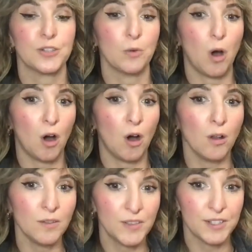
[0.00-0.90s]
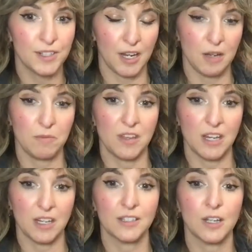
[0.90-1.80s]
So all of the same
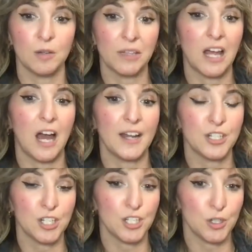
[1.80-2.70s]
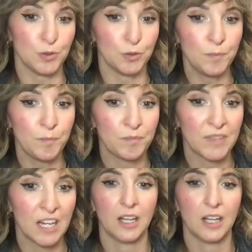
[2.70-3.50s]
things apply to you.